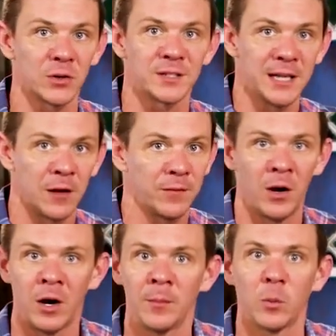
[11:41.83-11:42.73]
or
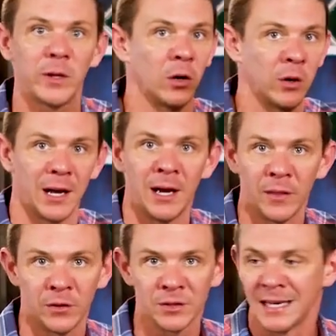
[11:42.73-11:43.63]
self-harm, or we hurt
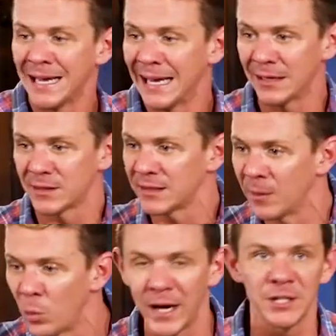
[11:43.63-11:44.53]
others in
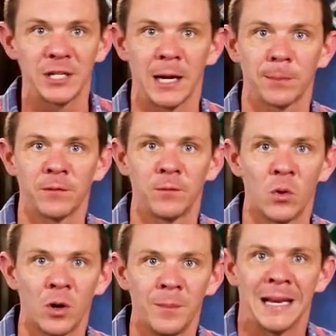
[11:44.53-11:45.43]
some way, shape, or
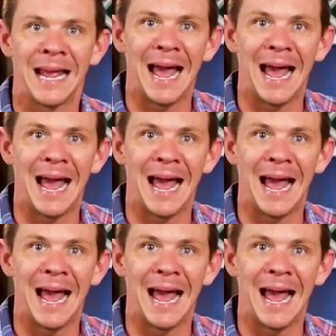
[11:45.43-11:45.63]
form.